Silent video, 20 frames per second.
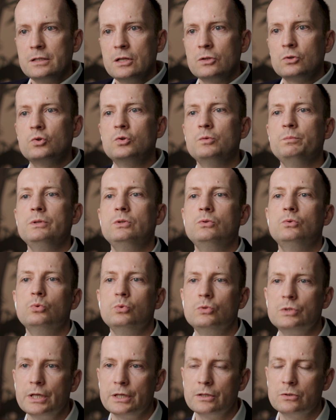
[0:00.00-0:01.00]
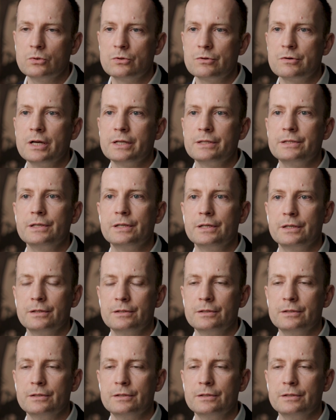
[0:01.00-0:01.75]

that could be too technocratic.